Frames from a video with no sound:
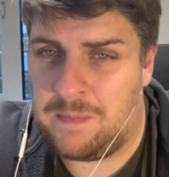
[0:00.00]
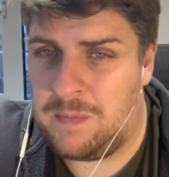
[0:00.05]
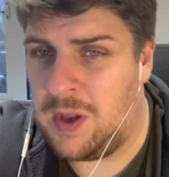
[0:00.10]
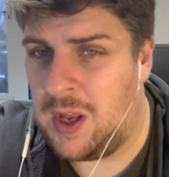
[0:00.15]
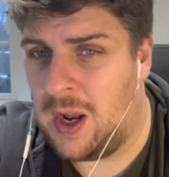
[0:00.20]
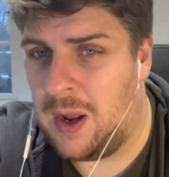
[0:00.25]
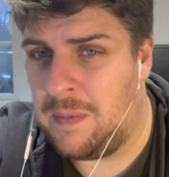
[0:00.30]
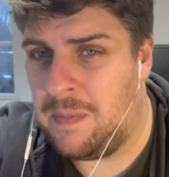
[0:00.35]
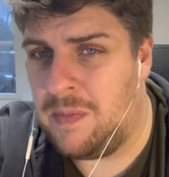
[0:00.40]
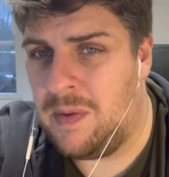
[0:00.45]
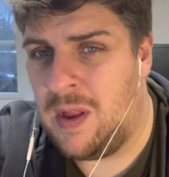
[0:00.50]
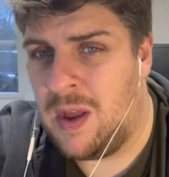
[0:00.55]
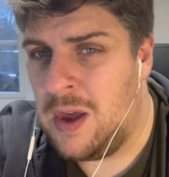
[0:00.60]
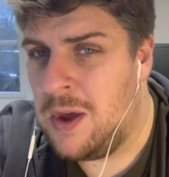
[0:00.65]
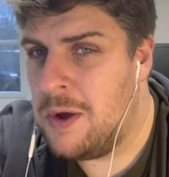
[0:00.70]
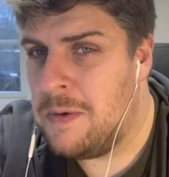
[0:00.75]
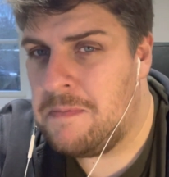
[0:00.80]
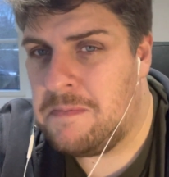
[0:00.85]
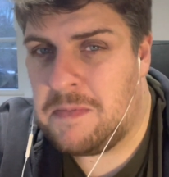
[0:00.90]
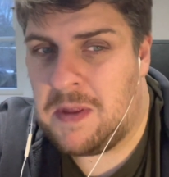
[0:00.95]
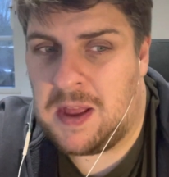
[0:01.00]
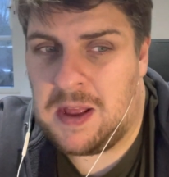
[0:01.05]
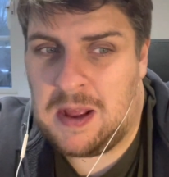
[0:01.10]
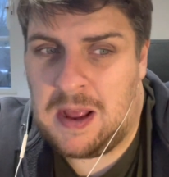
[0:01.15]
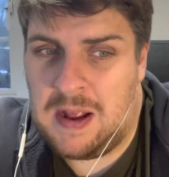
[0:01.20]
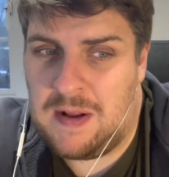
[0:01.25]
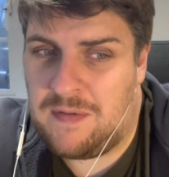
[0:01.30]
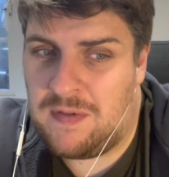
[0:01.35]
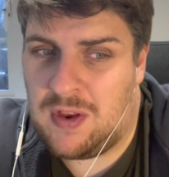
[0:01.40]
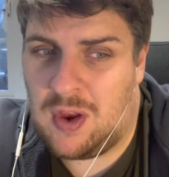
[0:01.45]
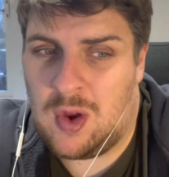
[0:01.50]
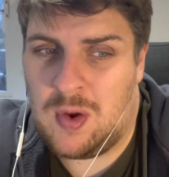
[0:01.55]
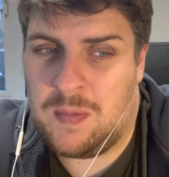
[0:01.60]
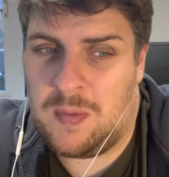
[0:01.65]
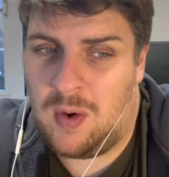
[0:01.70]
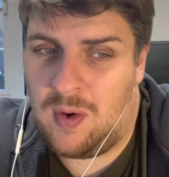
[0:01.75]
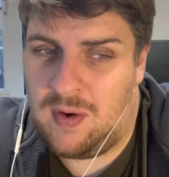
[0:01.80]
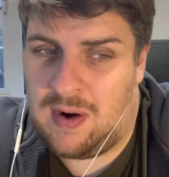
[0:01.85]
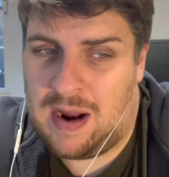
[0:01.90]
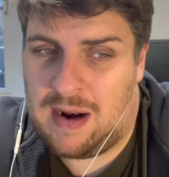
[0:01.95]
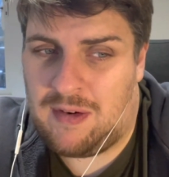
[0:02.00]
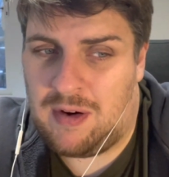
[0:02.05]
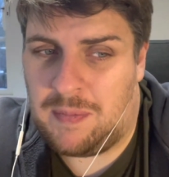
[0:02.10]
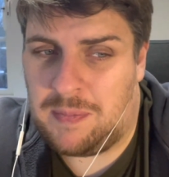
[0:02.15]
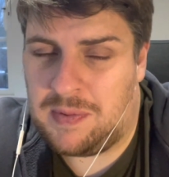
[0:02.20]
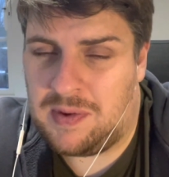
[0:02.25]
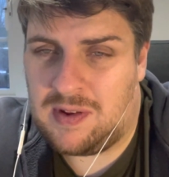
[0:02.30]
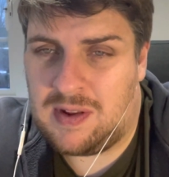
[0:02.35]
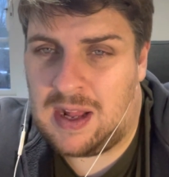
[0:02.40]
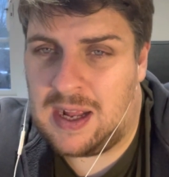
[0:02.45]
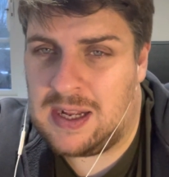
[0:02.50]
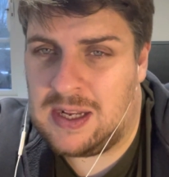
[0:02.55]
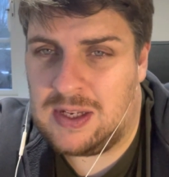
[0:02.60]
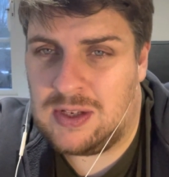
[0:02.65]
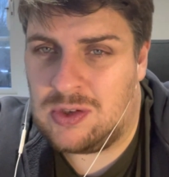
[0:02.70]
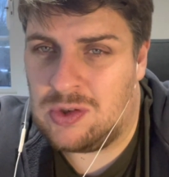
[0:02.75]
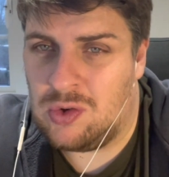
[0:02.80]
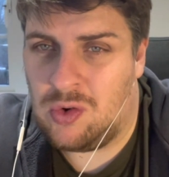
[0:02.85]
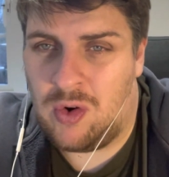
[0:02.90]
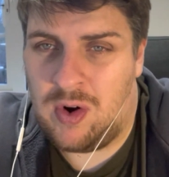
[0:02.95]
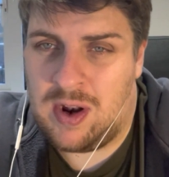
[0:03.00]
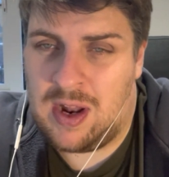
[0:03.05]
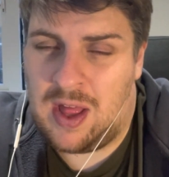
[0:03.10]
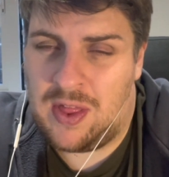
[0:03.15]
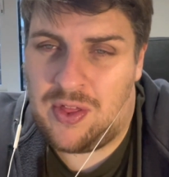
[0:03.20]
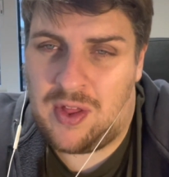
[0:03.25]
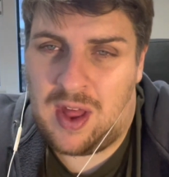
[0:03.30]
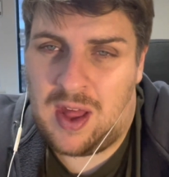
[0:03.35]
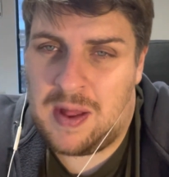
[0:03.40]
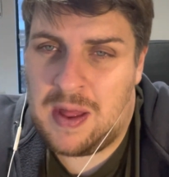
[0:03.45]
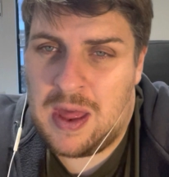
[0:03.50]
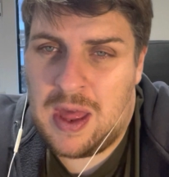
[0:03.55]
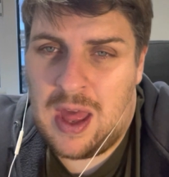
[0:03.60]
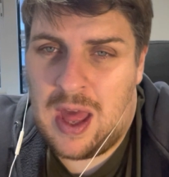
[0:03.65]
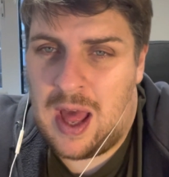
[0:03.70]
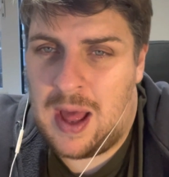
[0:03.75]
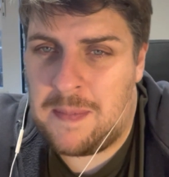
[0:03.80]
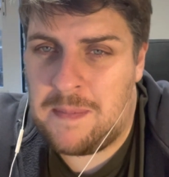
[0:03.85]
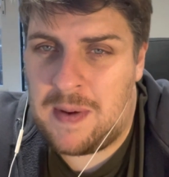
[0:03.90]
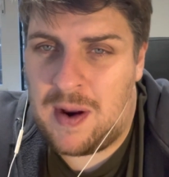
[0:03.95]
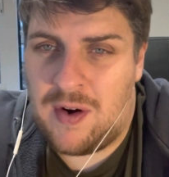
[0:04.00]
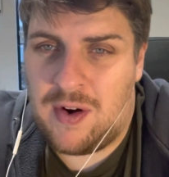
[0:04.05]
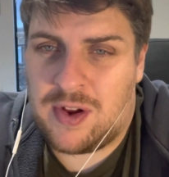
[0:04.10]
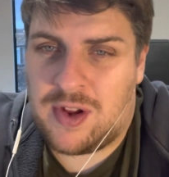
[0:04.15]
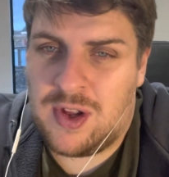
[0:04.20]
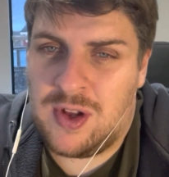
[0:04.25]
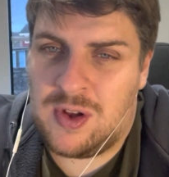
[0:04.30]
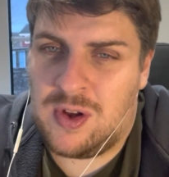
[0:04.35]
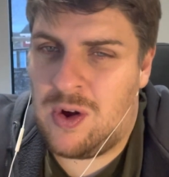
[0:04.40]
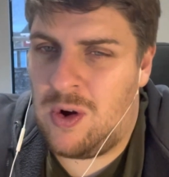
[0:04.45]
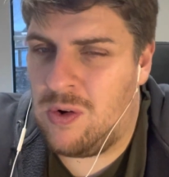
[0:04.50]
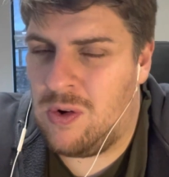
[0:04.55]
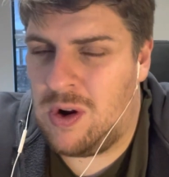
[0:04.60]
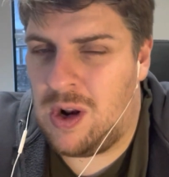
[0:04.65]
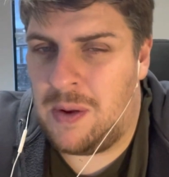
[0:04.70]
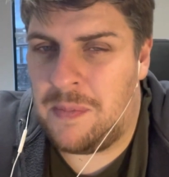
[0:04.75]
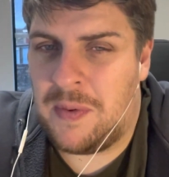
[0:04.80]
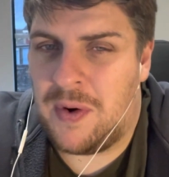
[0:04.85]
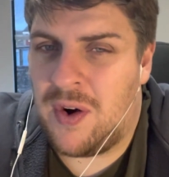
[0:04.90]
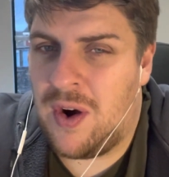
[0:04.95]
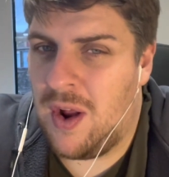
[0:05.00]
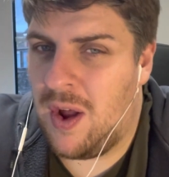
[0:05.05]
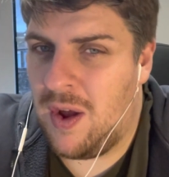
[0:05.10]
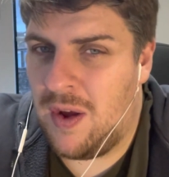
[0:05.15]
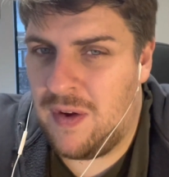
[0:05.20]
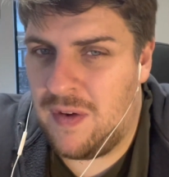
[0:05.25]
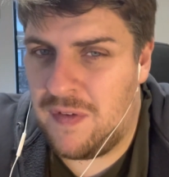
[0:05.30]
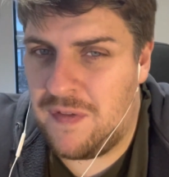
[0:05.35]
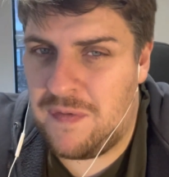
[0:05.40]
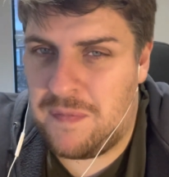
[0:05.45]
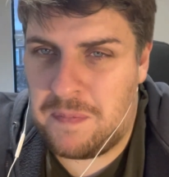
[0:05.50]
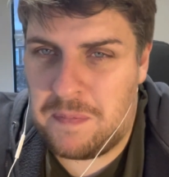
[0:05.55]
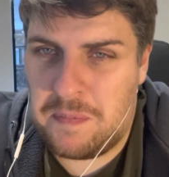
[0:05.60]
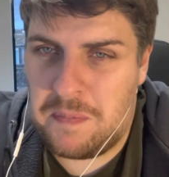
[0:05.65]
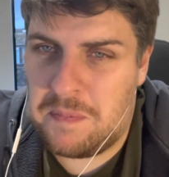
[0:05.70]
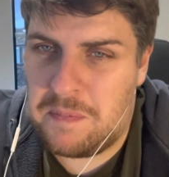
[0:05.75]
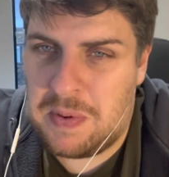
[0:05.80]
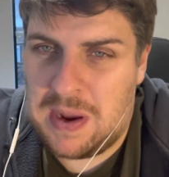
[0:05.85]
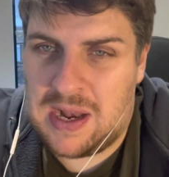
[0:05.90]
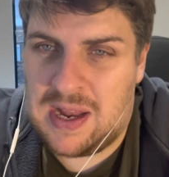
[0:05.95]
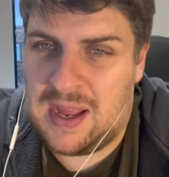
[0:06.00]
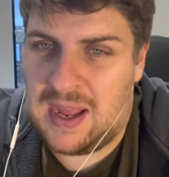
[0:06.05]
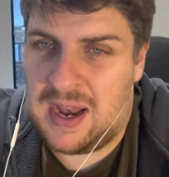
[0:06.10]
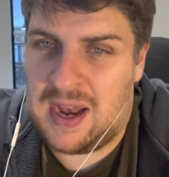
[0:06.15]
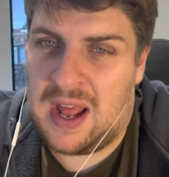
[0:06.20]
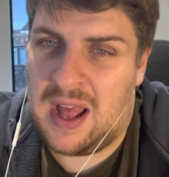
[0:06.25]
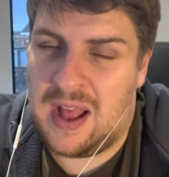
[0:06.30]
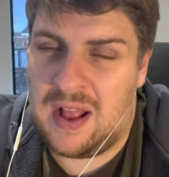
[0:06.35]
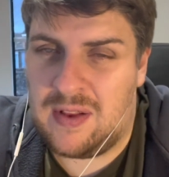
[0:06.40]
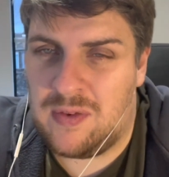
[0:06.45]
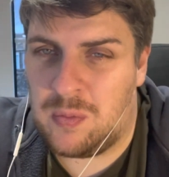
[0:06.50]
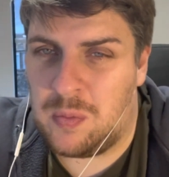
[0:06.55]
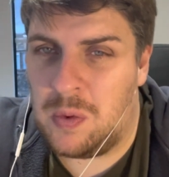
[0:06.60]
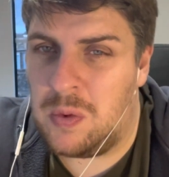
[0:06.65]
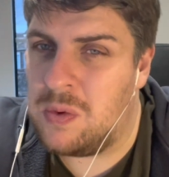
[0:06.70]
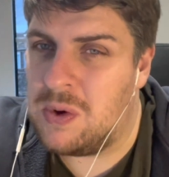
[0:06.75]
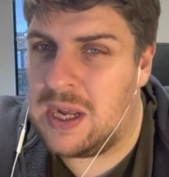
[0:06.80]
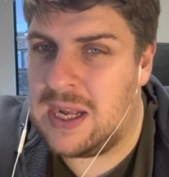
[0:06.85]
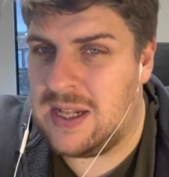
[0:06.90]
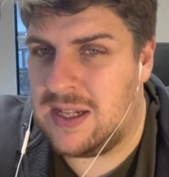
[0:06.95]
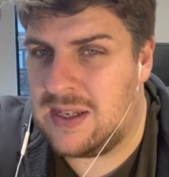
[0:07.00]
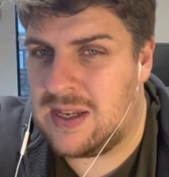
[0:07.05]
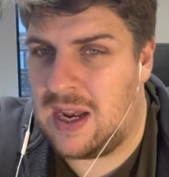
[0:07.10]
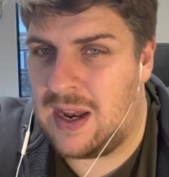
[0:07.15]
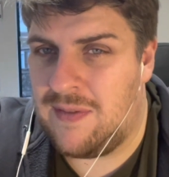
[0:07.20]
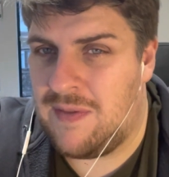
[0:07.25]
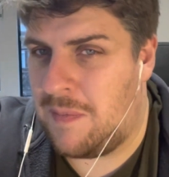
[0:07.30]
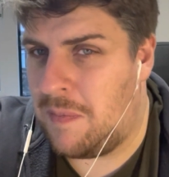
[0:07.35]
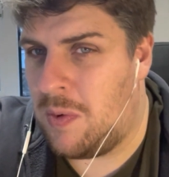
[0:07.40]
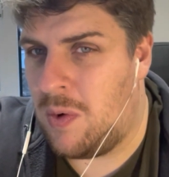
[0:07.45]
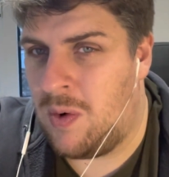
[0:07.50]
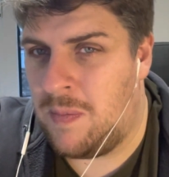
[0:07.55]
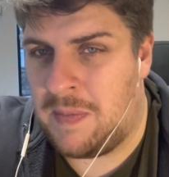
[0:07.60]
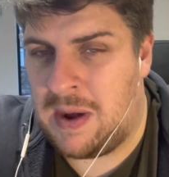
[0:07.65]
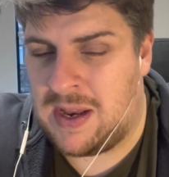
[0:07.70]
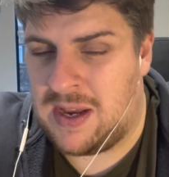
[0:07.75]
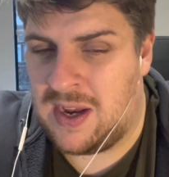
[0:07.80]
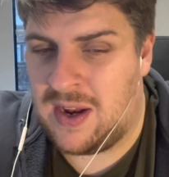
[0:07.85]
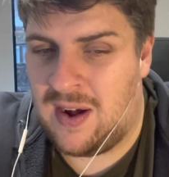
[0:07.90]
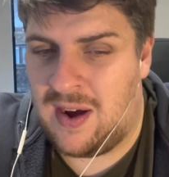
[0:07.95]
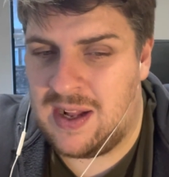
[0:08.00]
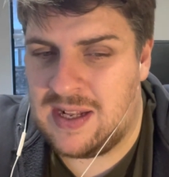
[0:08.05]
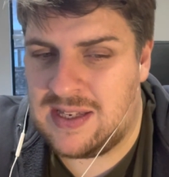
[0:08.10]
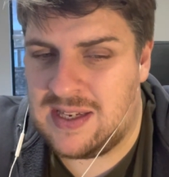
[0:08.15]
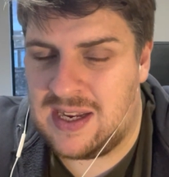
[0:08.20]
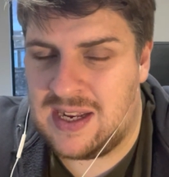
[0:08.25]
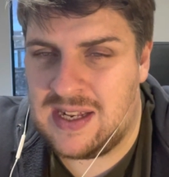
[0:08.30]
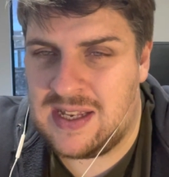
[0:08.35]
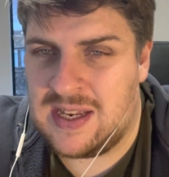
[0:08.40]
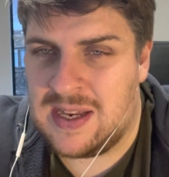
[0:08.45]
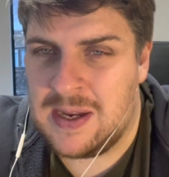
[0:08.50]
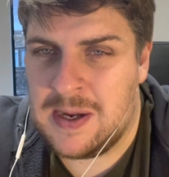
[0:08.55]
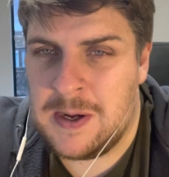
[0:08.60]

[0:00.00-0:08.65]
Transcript: You know, if two more Arab states or another American conglomerate of billionaires walk into Liverpool and Man United,